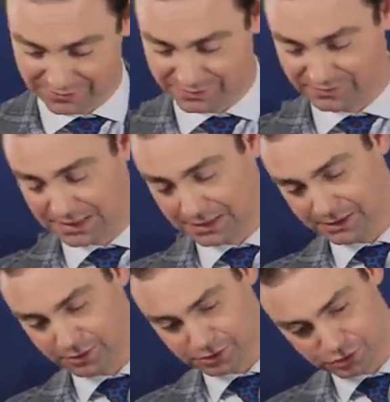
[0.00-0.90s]
have to
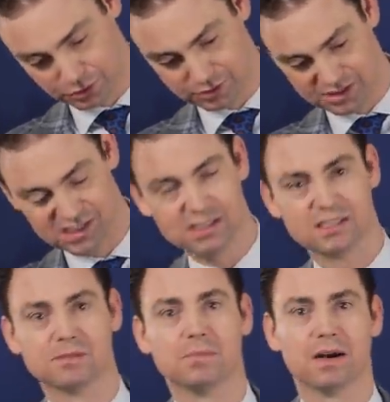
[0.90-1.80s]
violate our social
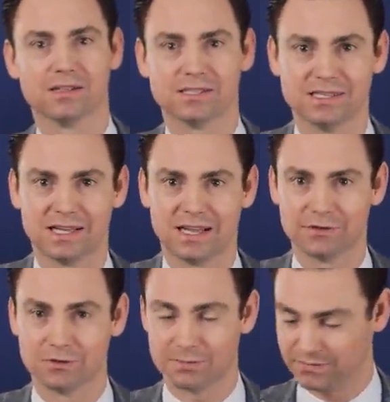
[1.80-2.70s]
distancing policy to have a
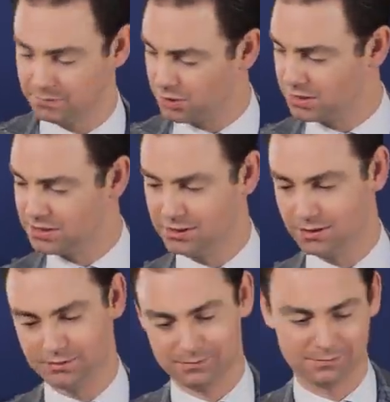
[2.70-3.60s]
little bit of a party
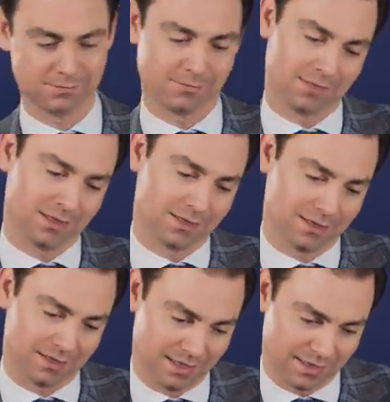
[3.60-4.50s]
here.
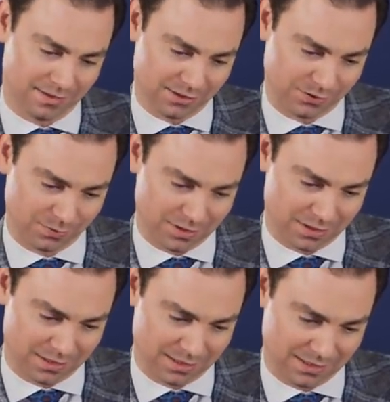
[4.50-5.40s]
And this
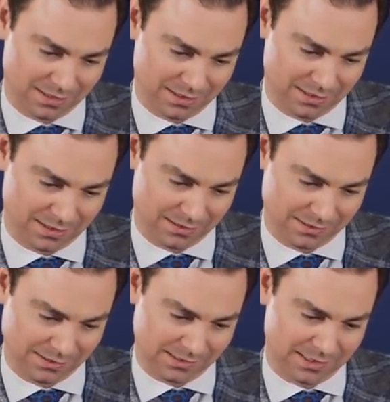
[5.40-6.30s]
one
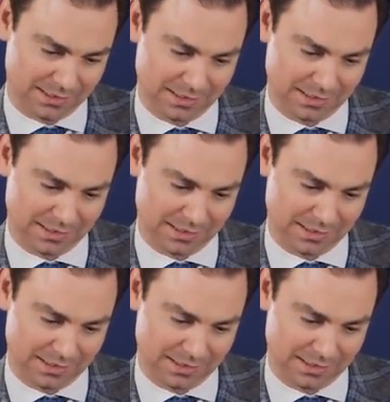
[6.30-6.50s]
is